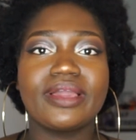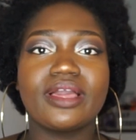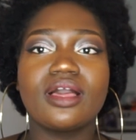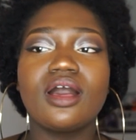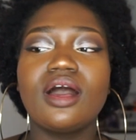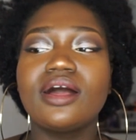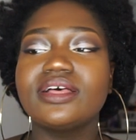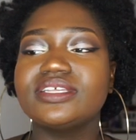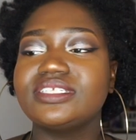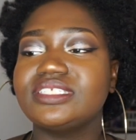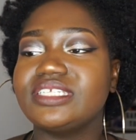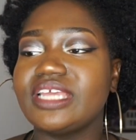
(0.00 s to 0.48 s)

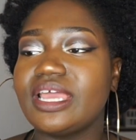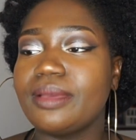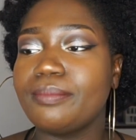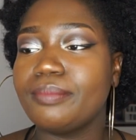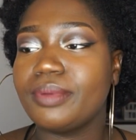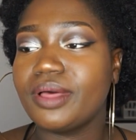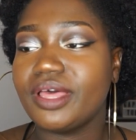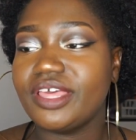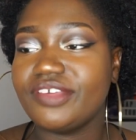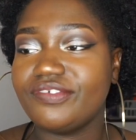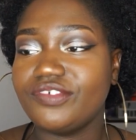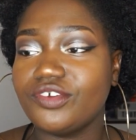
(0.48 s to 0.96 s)
cast yet.
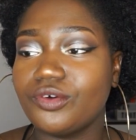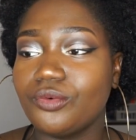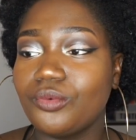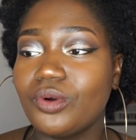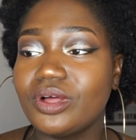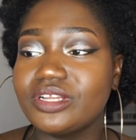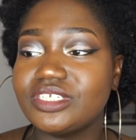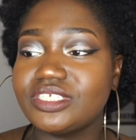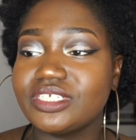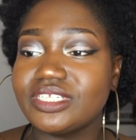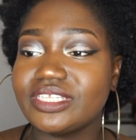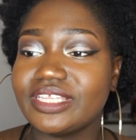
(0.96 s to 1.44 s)
But if you're
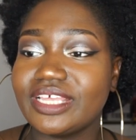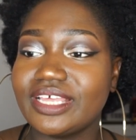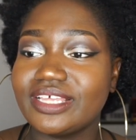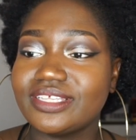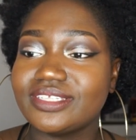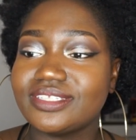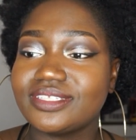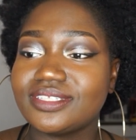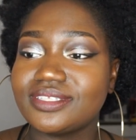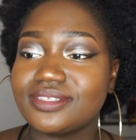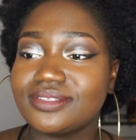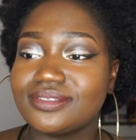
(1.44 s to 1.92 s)
watching
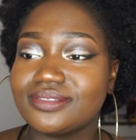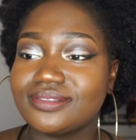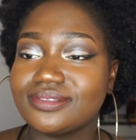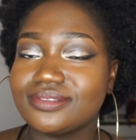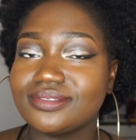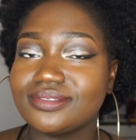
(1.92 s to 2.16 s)
this,